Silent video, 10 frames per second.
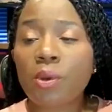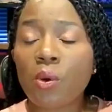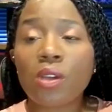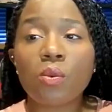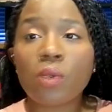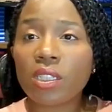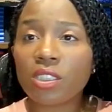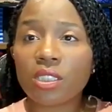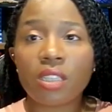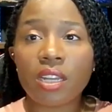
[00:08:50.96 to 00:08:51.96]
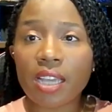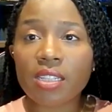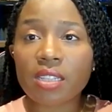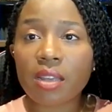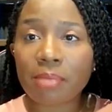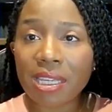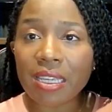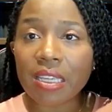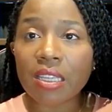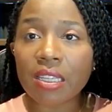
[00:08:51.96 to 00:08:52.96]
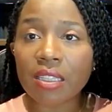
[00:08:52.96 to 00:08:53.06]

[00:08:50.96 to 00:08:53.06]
Hoyle, what should the next step be?